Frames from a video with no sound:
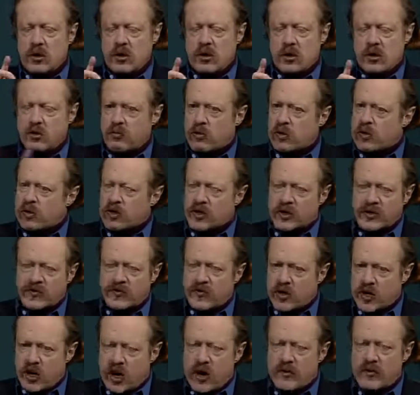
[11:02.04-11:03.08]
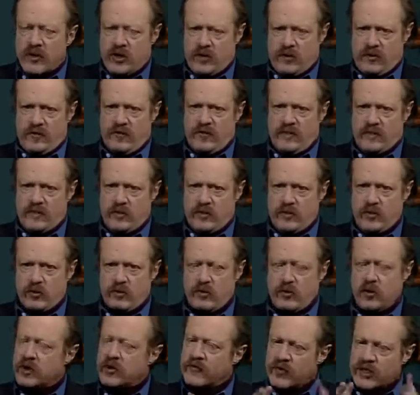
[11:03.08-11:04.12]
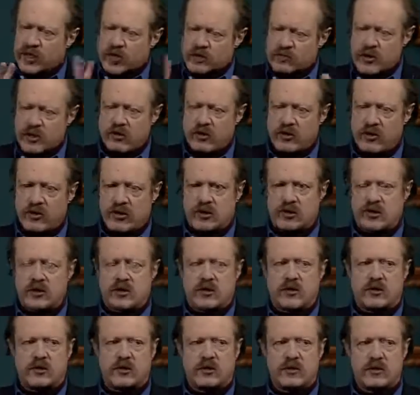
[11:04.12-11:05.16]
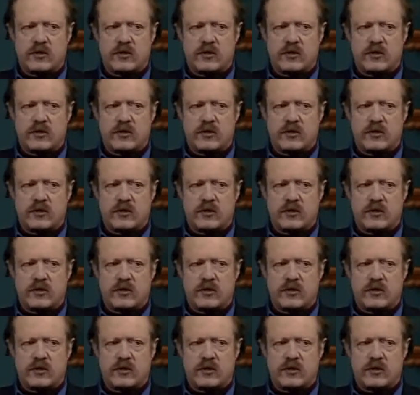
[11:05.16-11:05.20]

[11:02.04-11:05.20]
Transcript: The world as phenomenon, the world of experience,